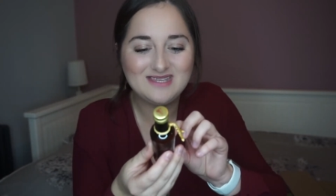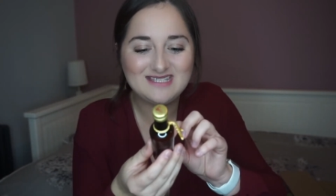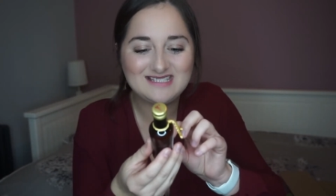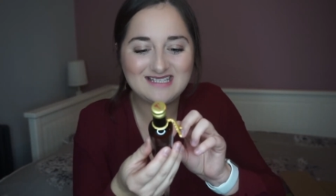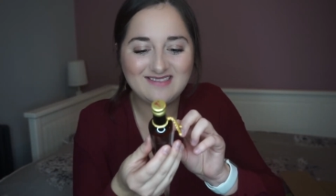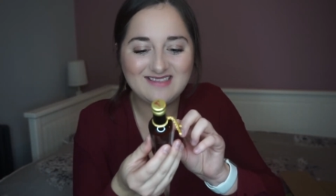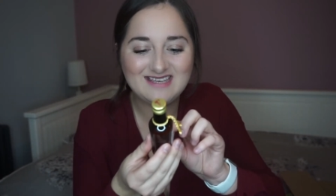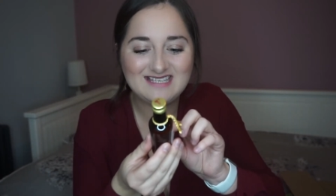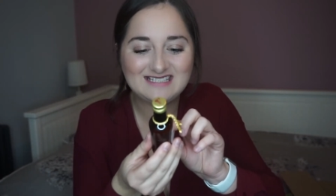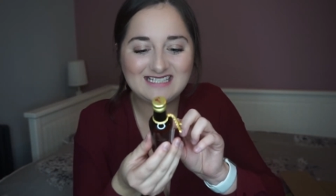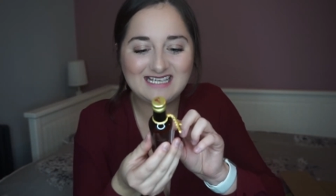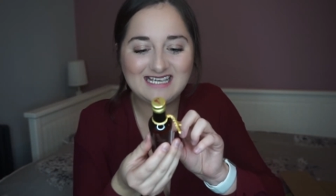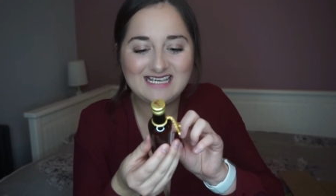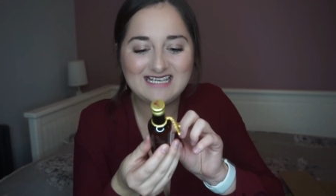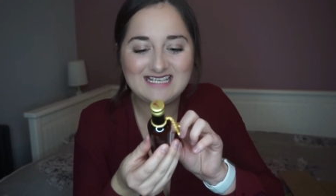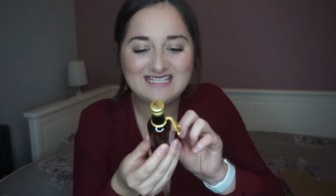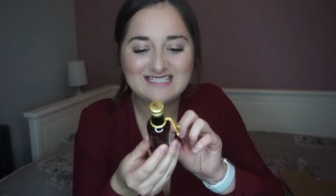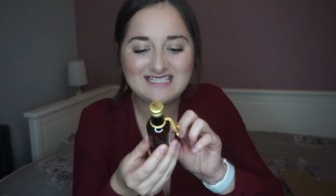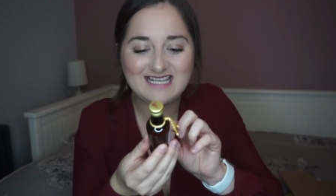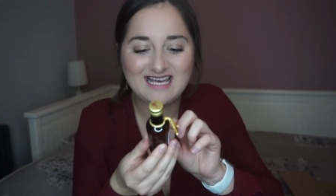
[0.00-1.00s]
So this
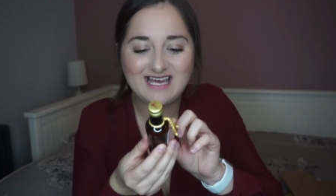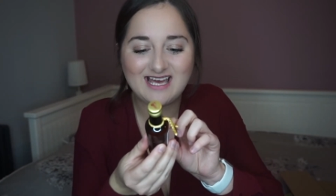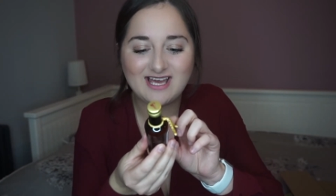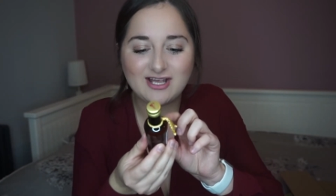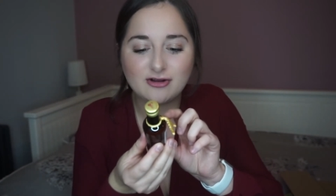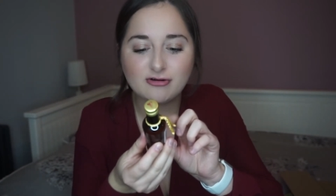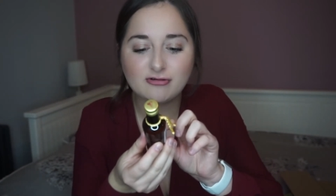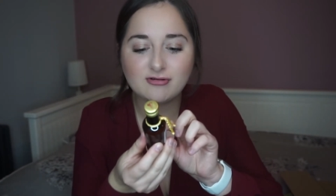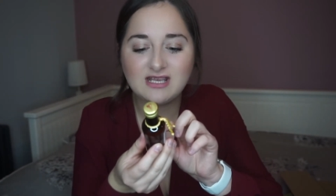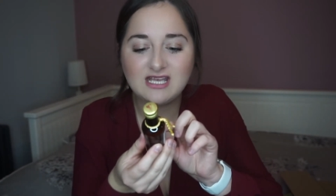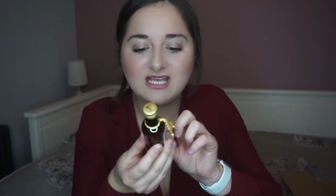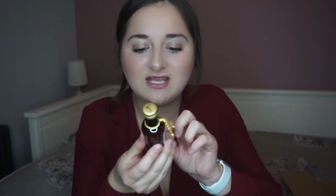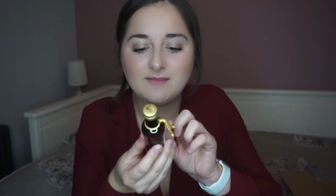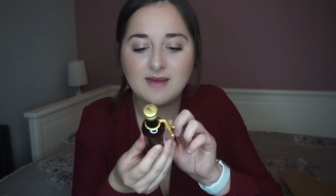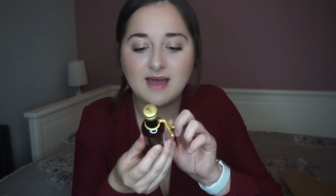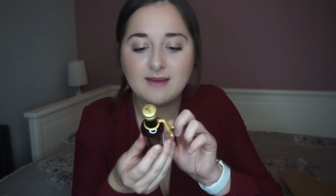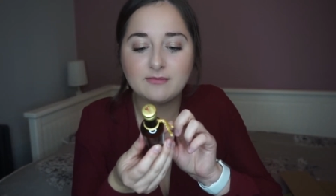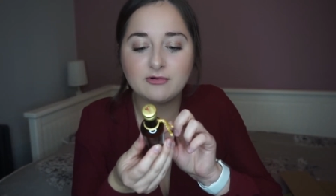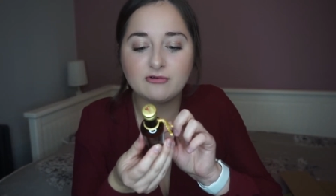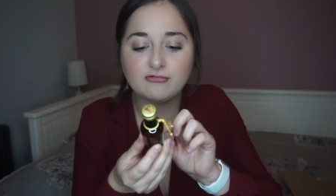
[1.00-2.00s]
is a uh, cream
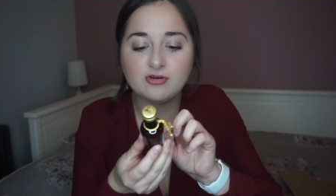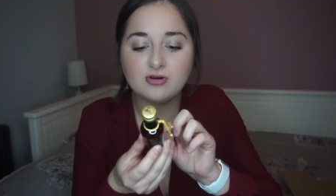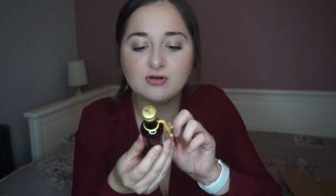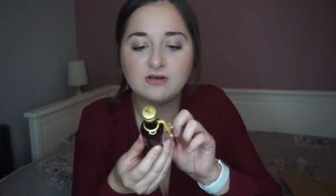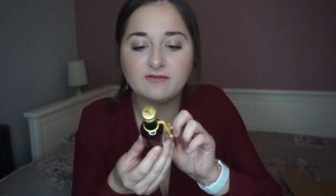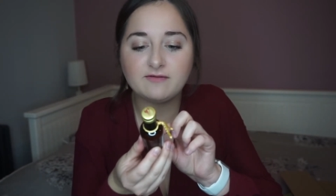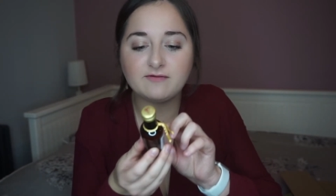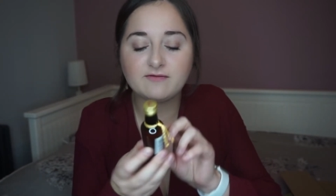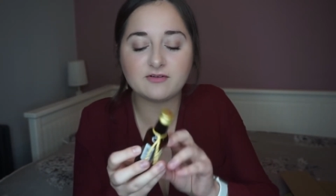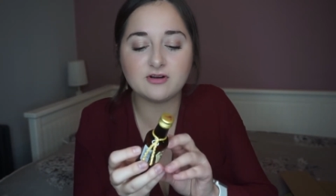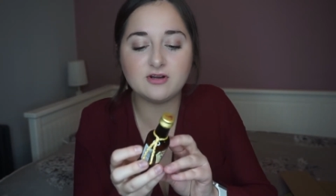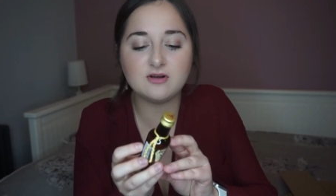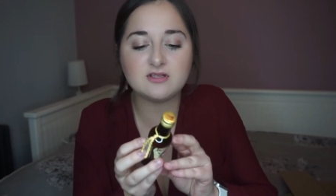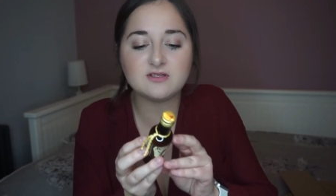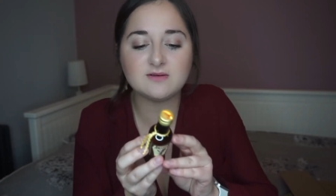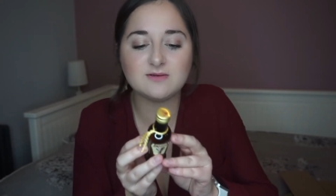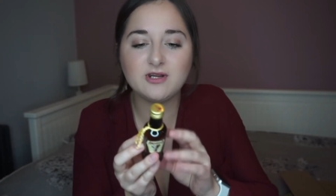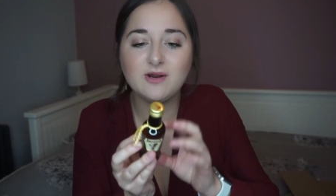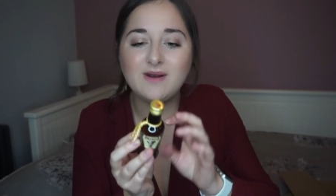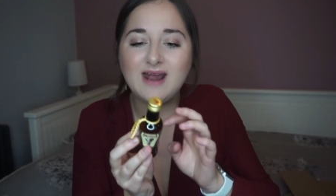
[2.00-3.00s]
amarula fruit.
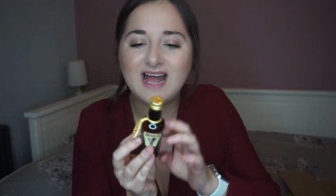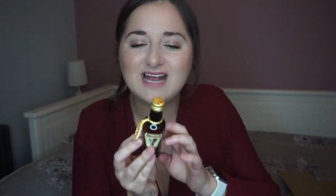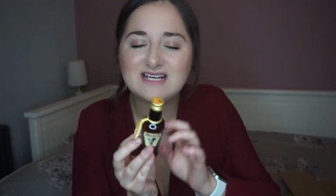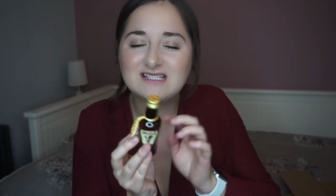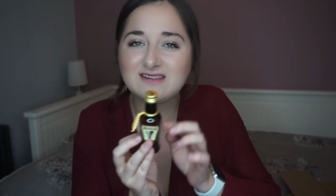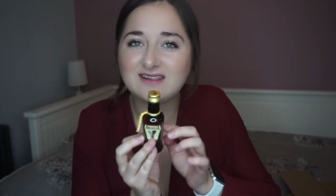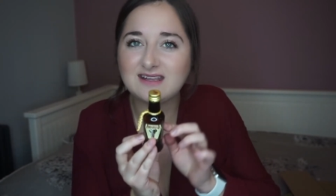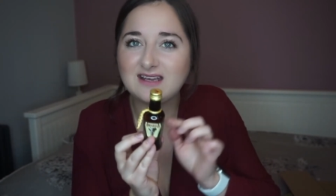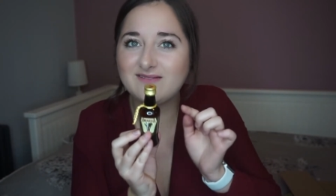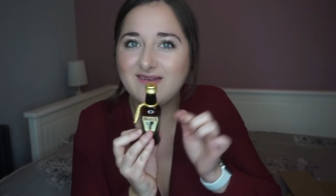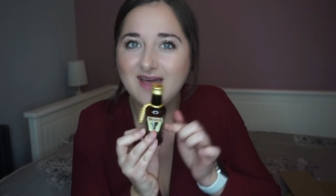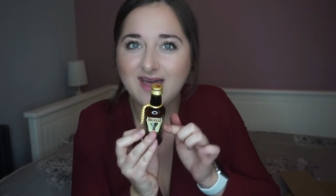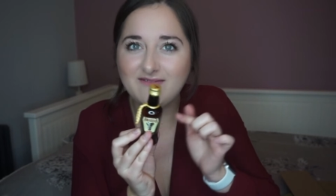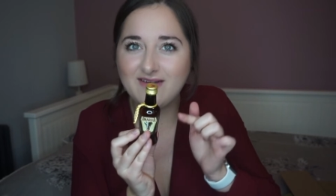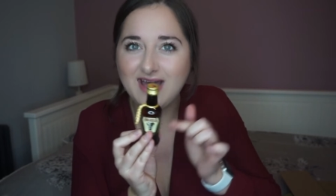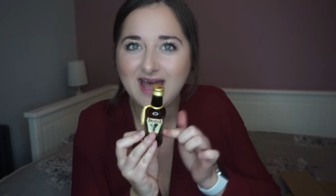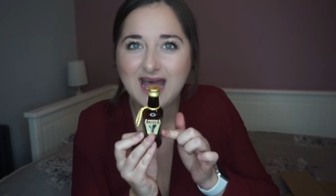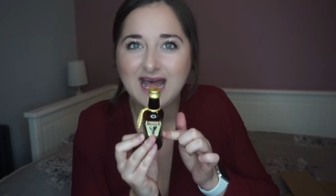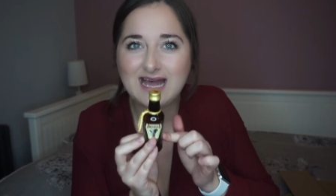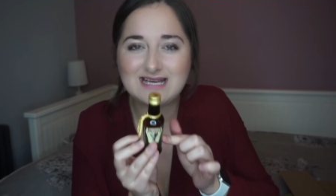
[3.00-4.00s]
So I don't actually think I've ever
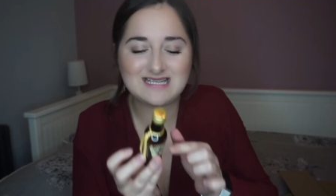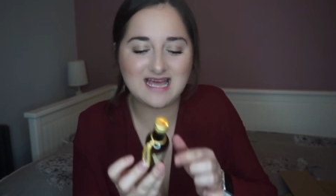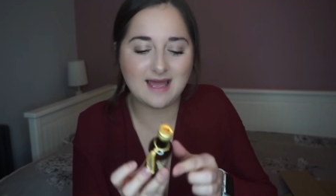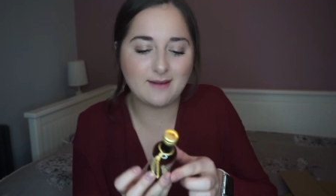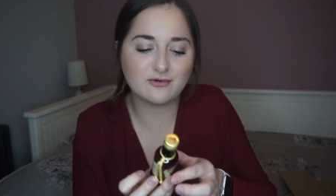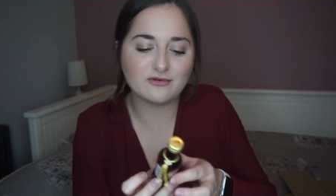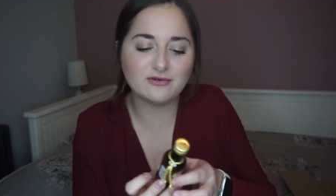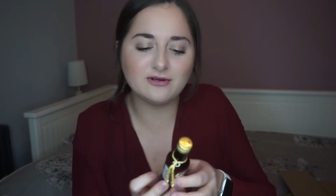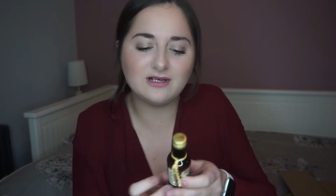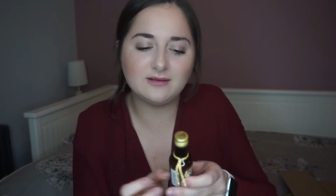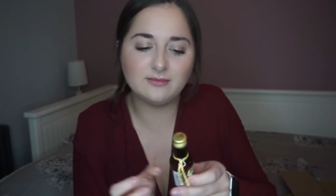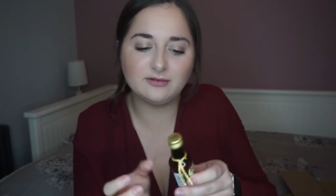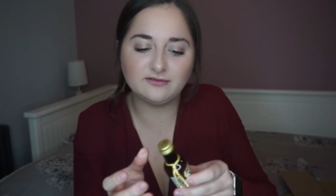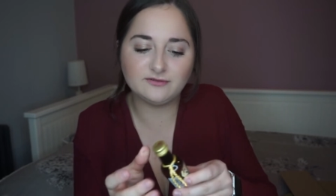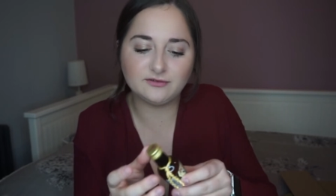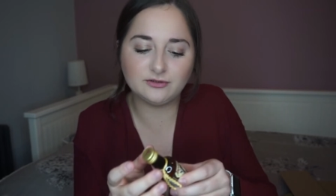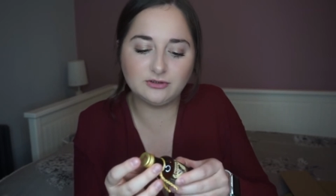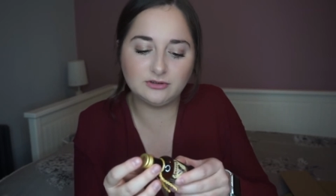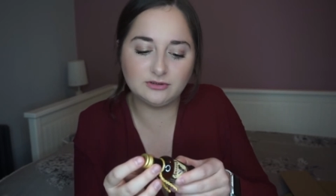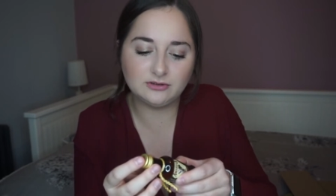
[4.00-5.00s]
had amarula
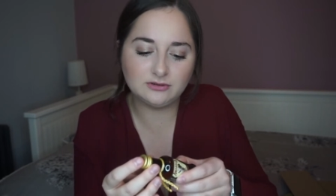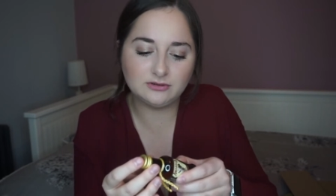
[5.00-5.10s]
before.